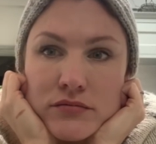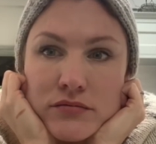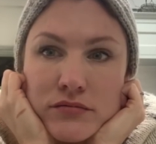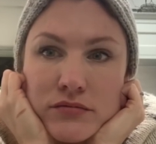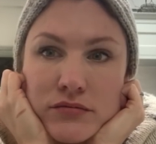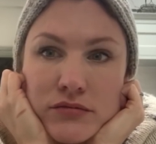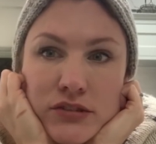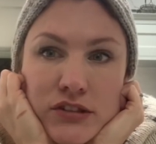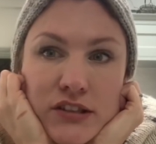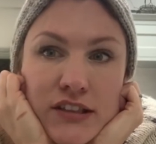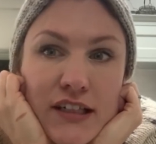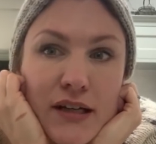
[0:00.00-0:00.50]

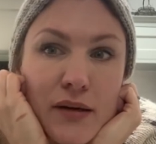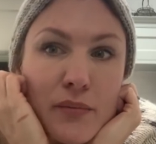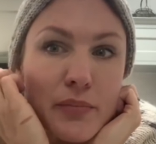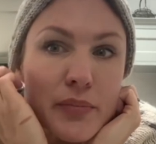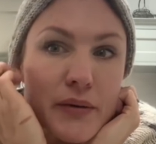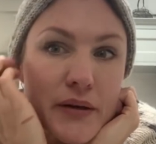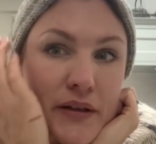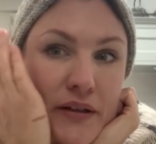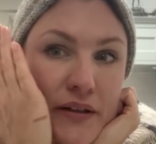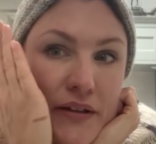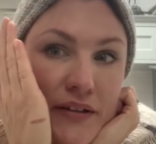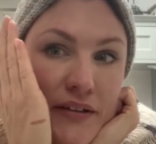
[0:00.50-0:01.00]
Look at that
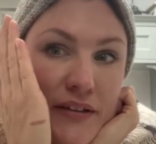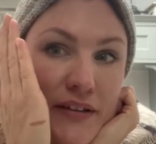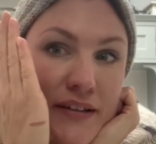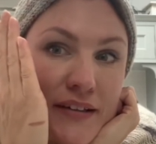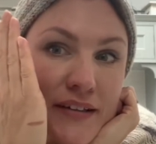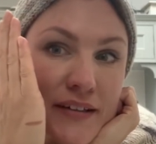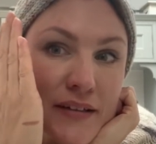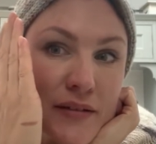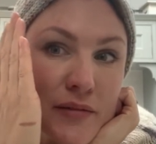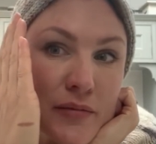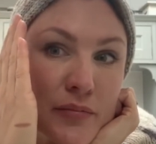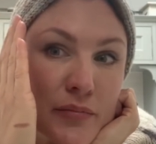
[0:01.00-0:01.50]
burn.
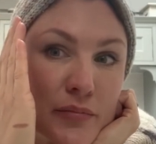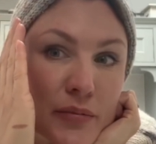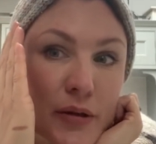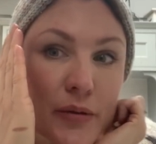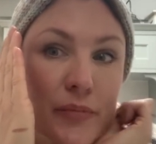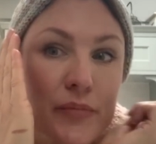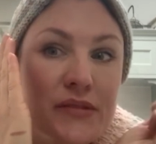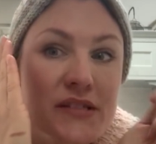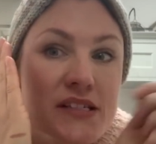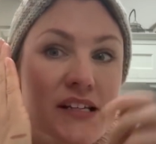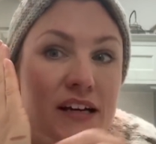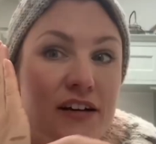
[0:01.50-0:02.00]
Burnt
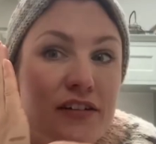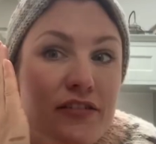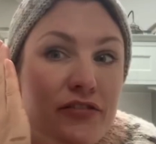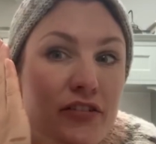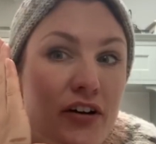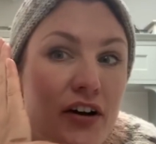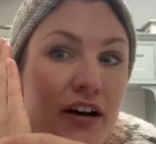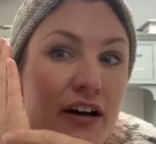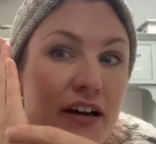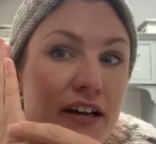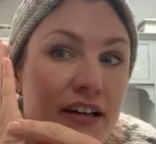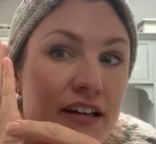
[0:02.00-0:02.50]
myself
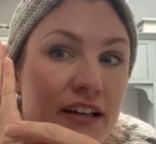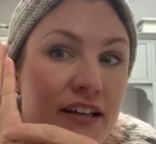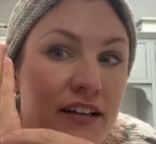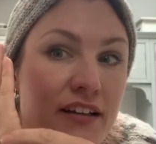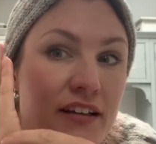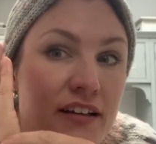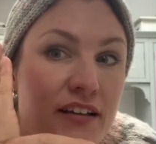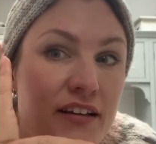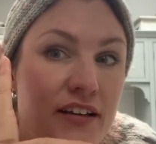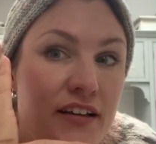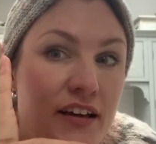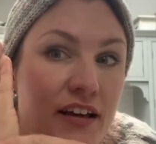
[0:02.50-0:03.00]
ironing the
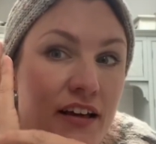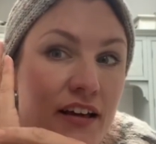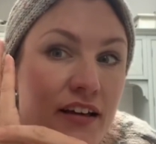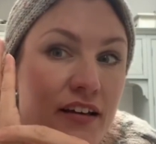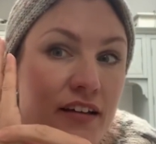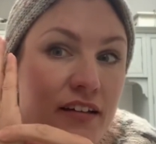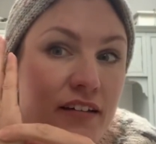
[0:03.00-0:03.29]
other day.